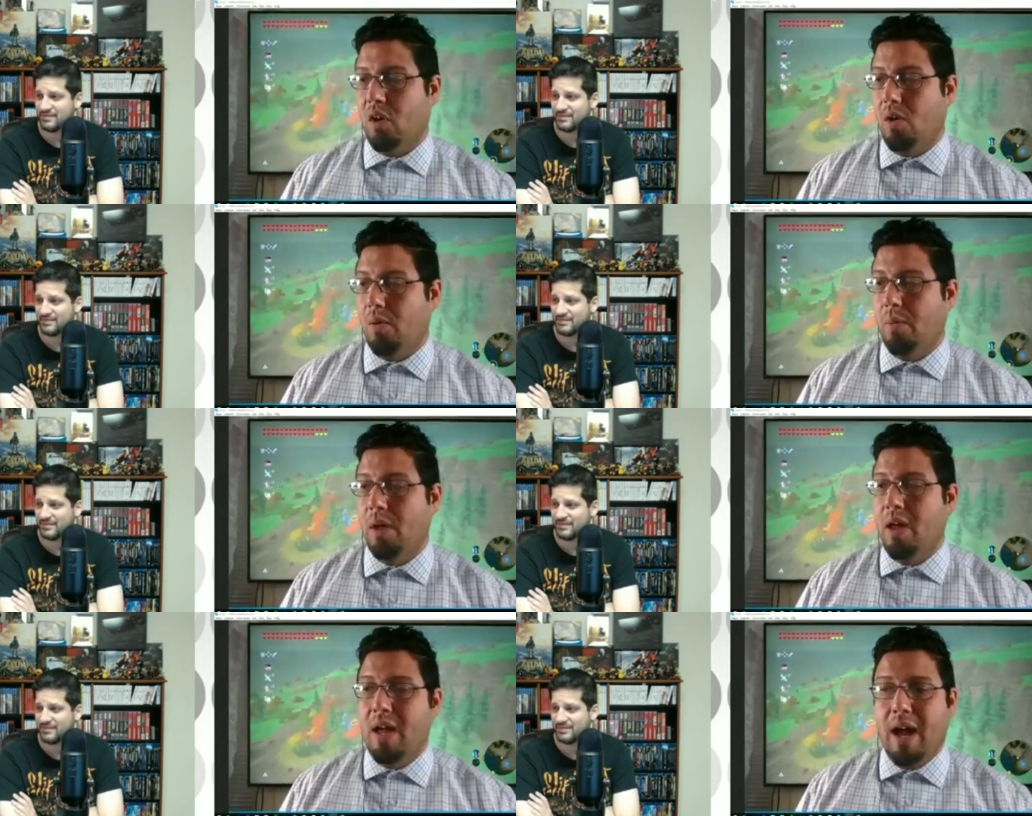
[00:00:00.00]

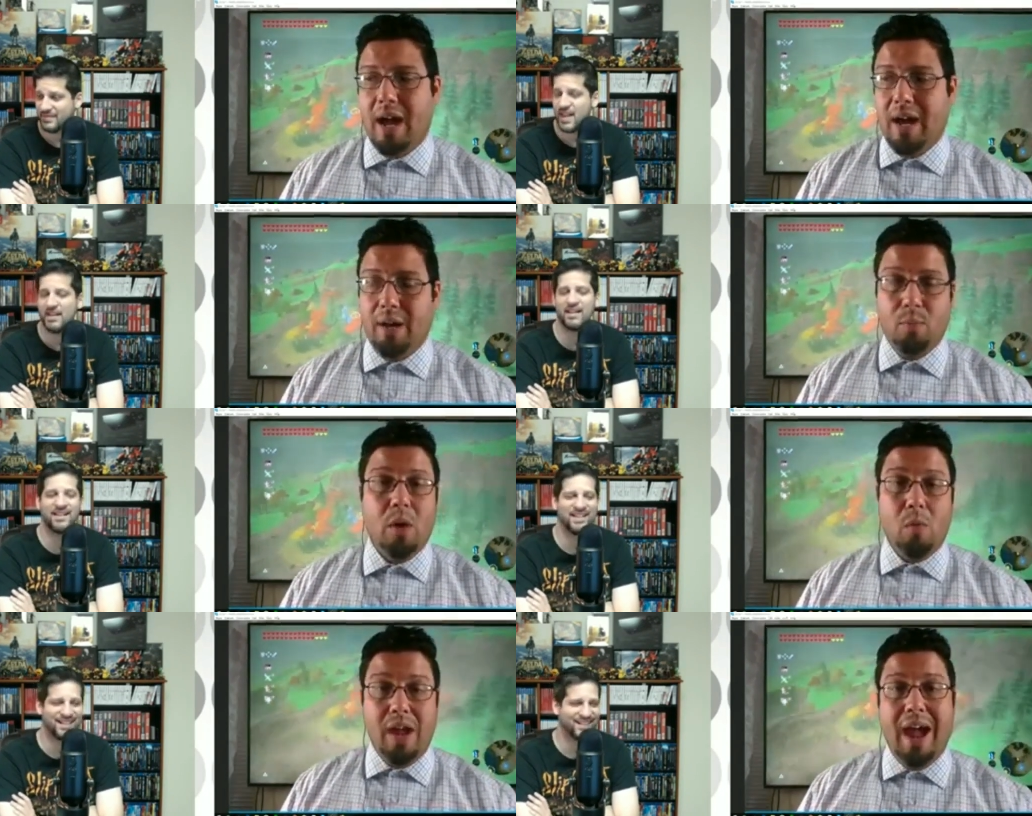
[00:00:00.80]
Speaker 1: So uh,
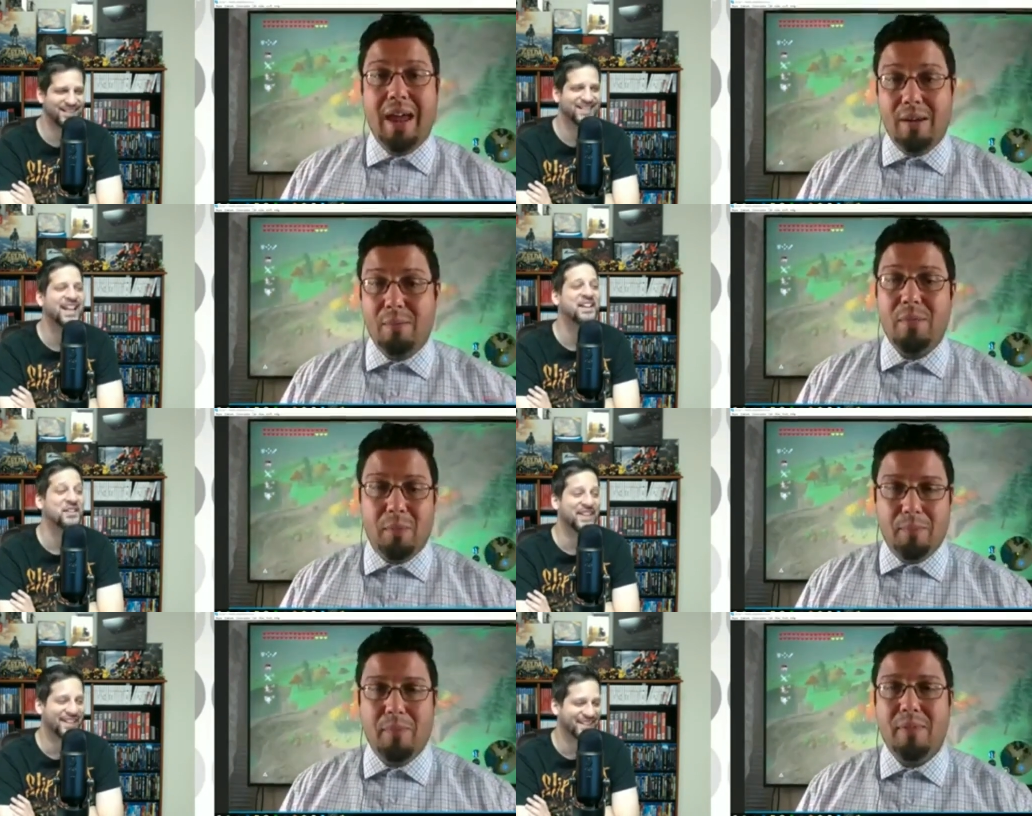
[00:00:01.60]
we we had.
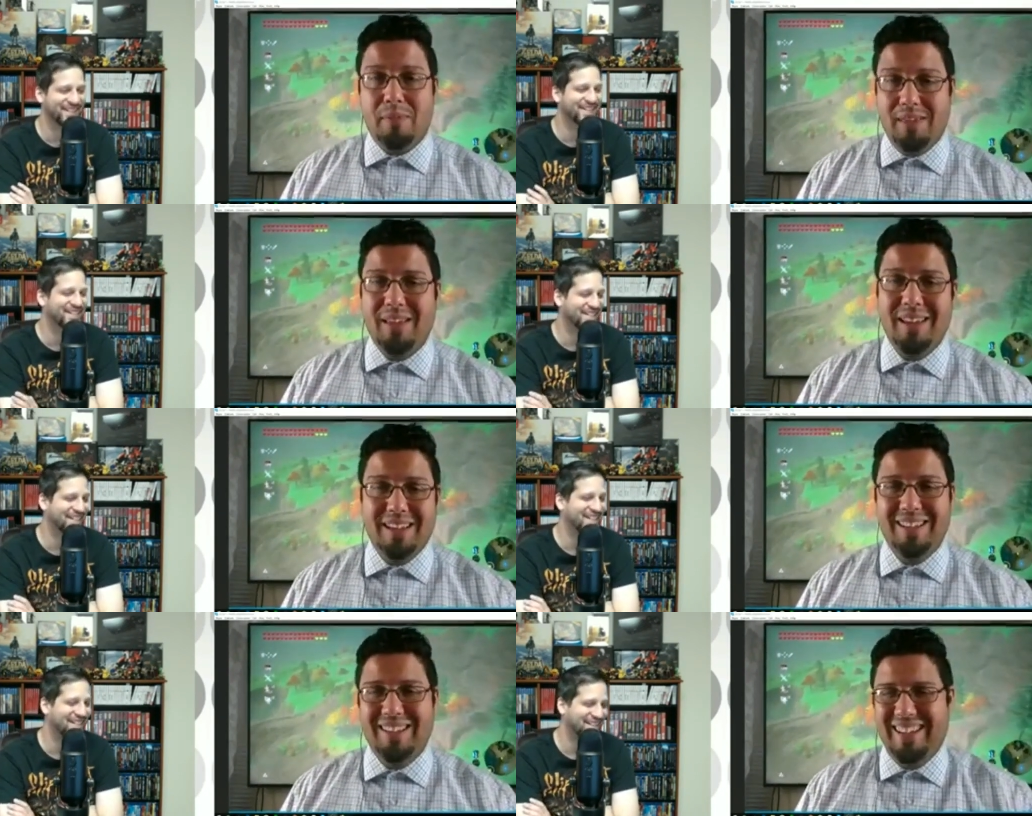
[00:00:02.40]
You,
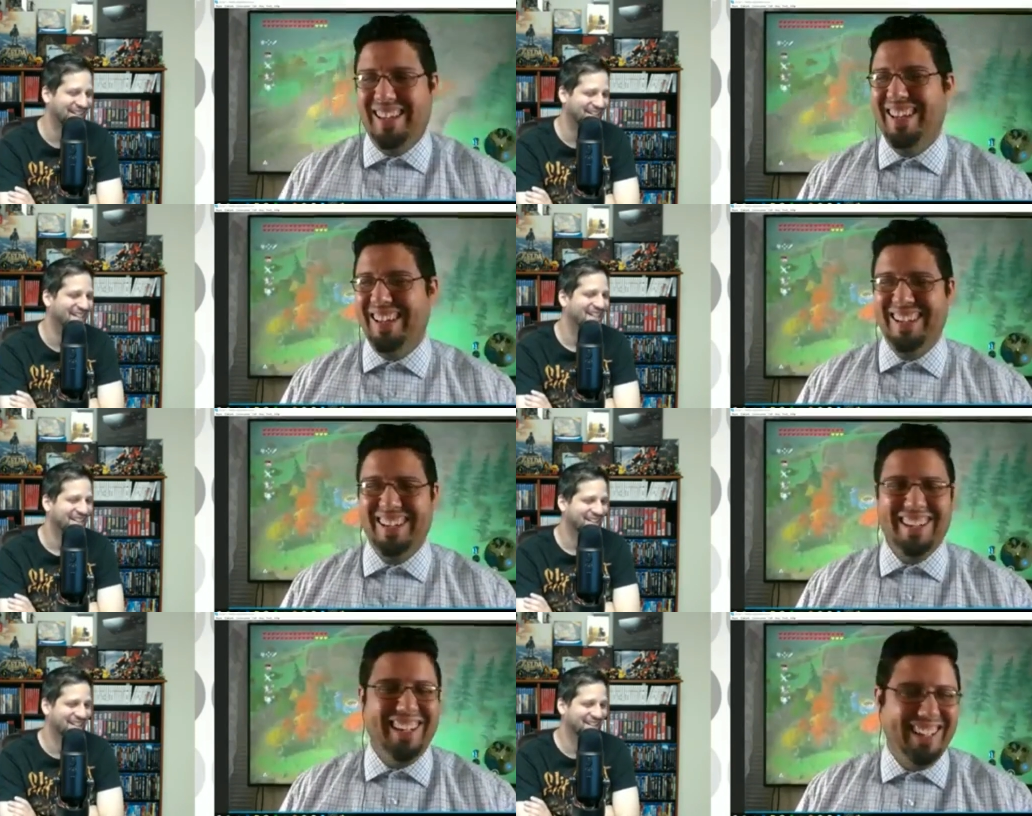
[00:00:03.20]
yeah.
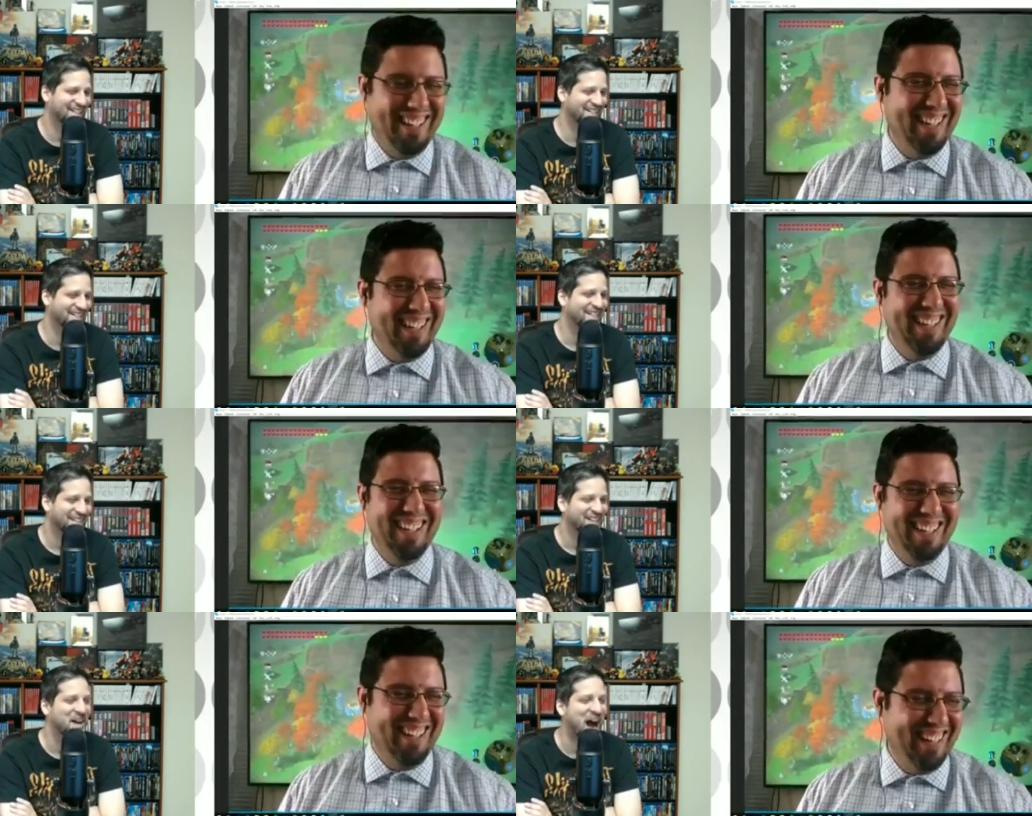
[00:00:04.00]

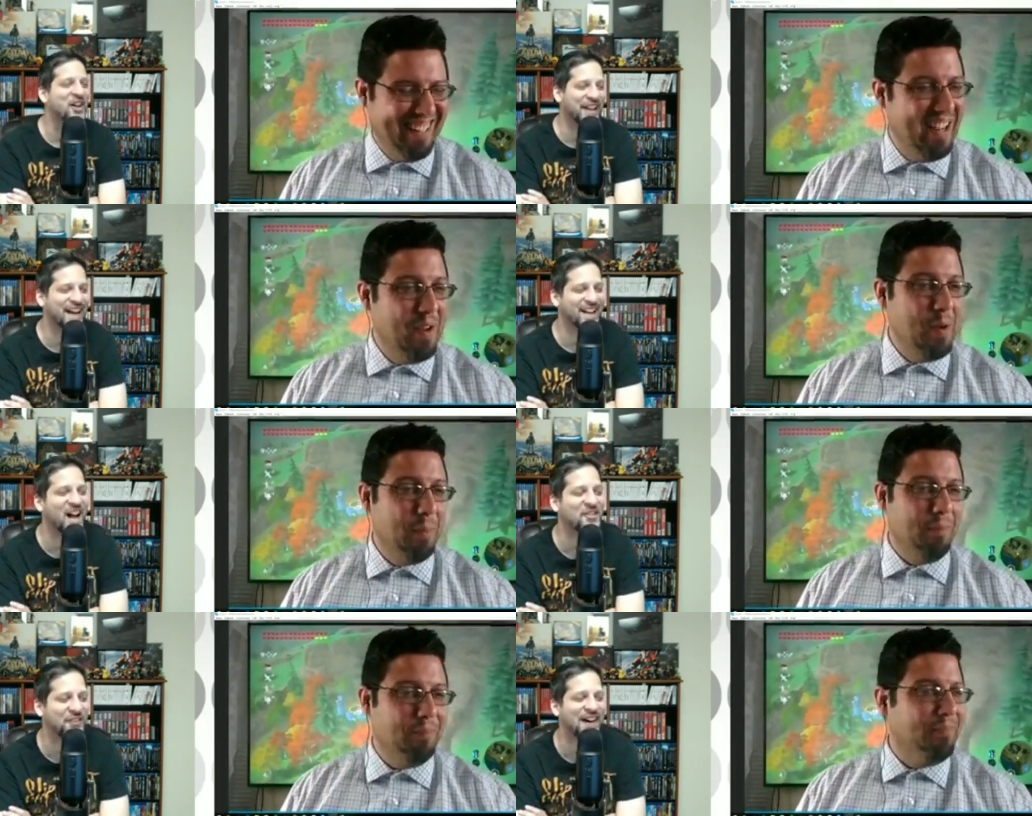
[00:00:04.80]
Speaker 2: I'll get it.
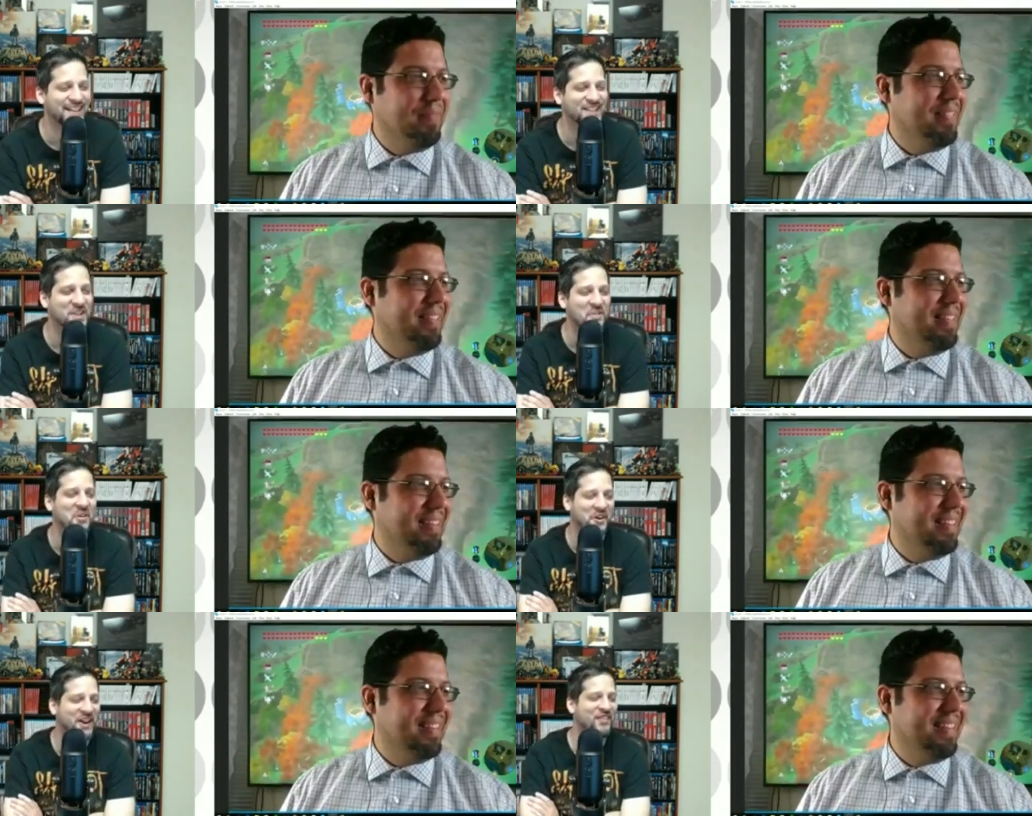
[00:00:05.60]
I'll find it. Don't
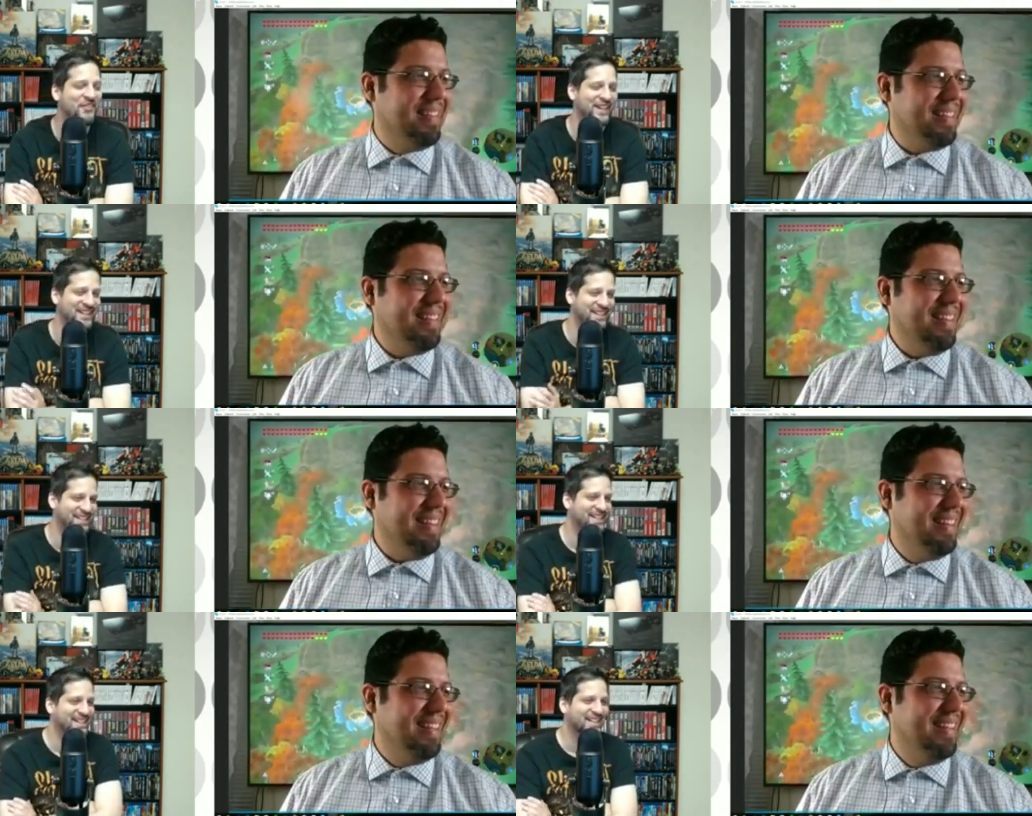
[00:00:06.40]
worry. I'll find
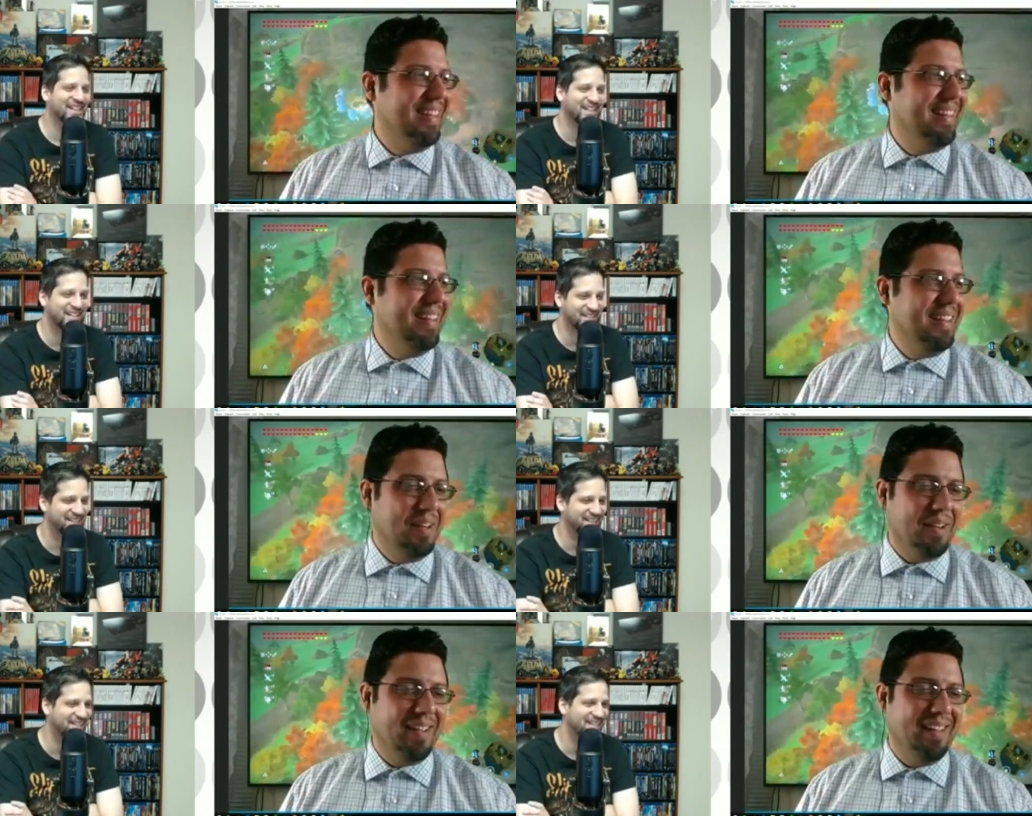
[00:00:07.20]
Speaker 1: it.
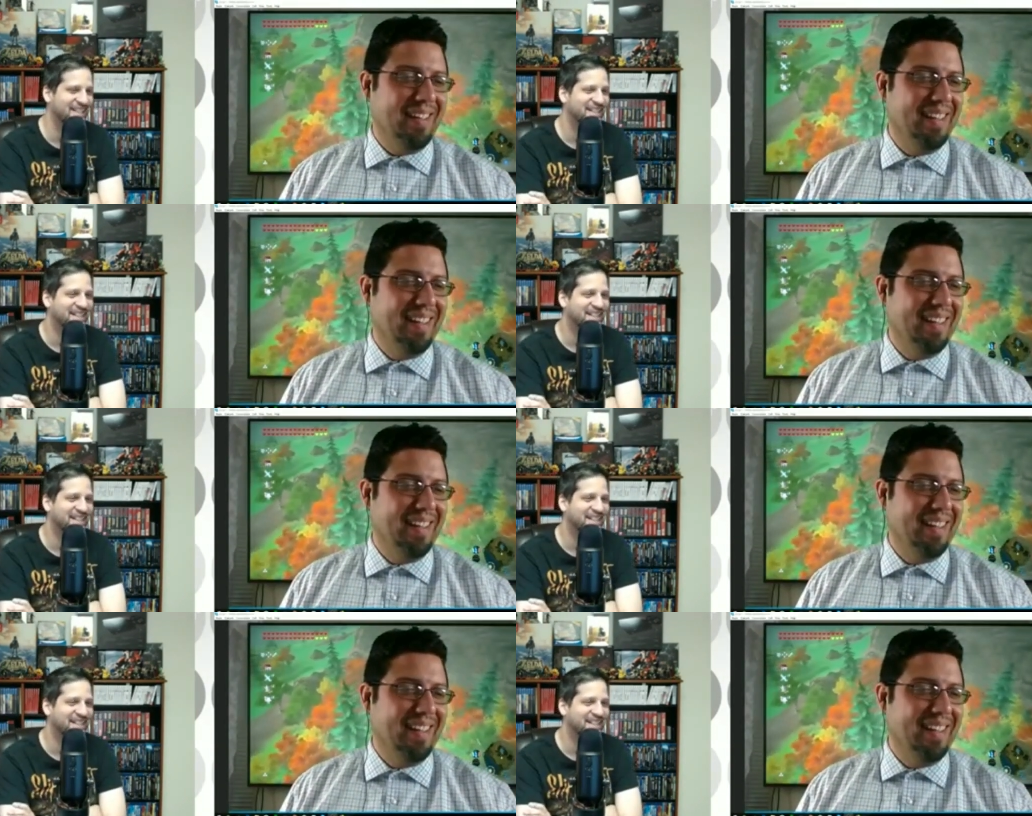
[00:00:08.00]
Okay.